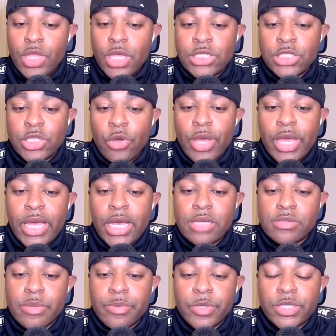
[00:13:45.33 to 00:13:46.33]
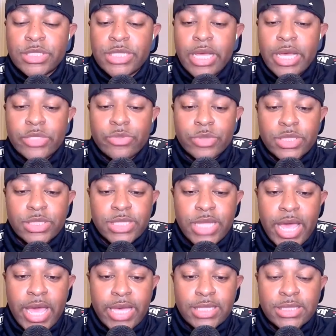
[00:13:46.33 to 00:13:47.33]
So Ant comes up on the stage with the
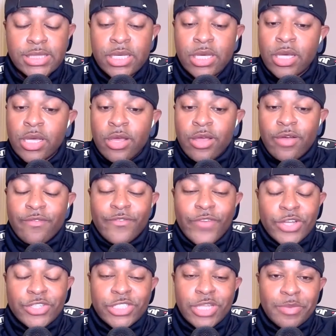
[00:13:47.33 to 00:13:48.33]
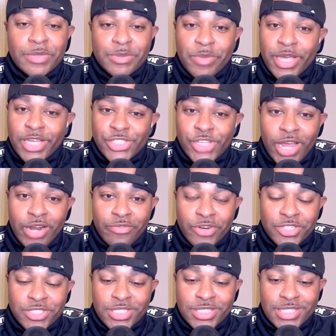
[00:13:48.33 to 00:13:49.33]
stacks. First up is Mangina
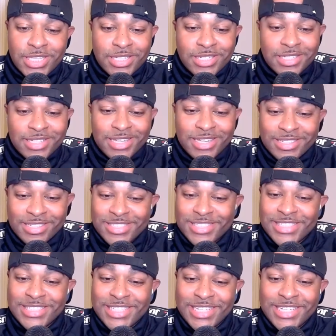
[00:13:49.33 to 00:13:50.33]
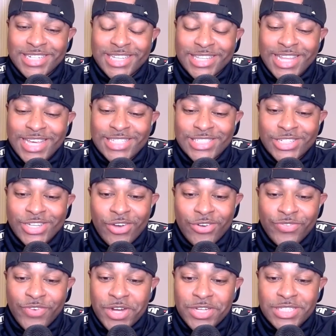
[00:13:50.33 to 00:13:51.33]
versus Sidney. Sidney elects to go
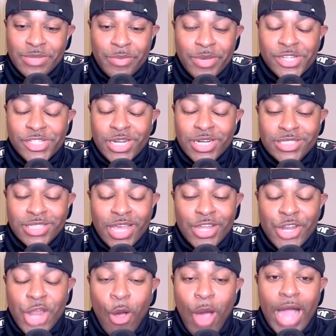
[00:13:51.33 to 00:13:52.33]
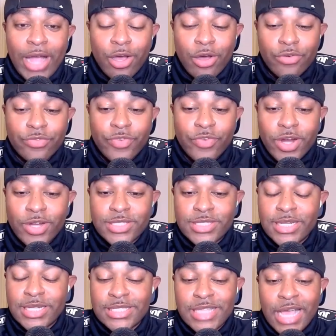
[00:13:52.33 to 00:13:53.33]
first, and Mangina's like, no, I go first.
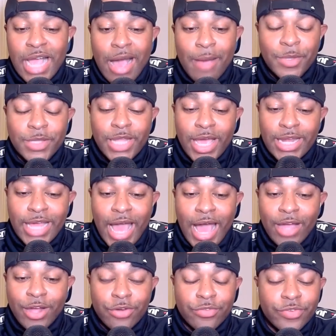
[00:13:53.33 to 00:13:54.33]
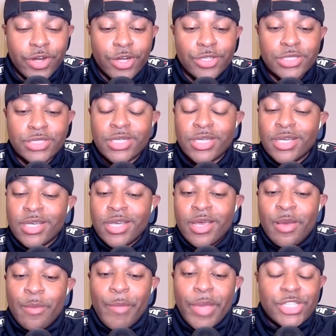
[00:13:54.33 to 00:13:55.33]
Sidney's like, I'm a lady, I go first.
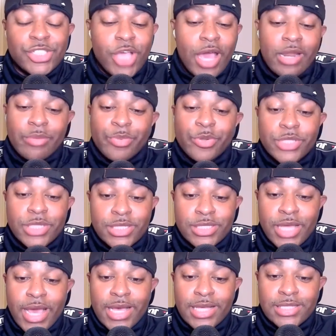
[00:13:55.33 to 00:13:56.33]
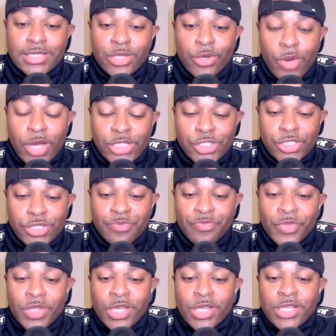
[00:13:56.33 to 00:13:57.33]
Mangina proceeds to ask the question.
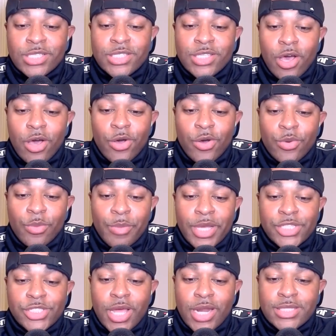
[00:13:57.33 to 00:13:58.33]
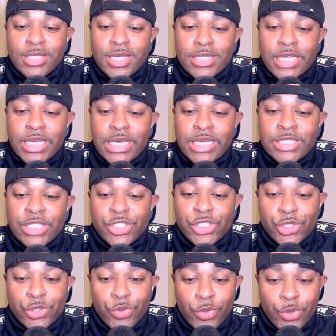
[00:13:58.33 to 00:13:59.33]
So Mangina says, Is it
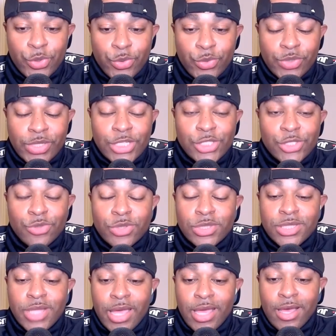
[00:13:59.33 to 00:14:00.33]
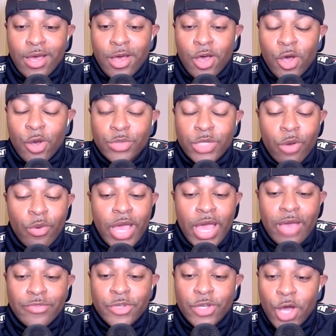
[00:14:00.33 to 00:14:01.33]
true that you stay at home, don't
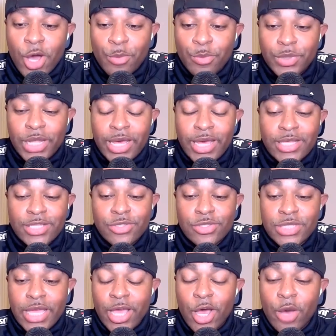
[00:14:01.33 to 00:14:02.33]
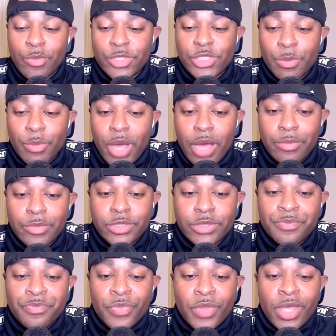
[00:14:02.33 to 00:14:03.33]
have your own place, you stay at home with your mama,
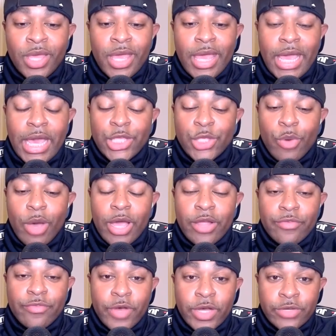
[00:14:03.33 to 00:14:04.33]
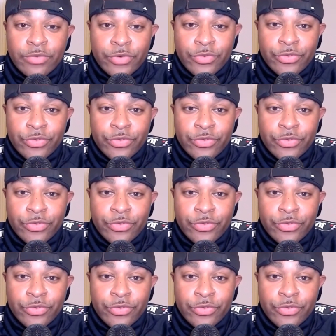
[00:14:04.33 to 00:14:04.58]
and you out here fucking for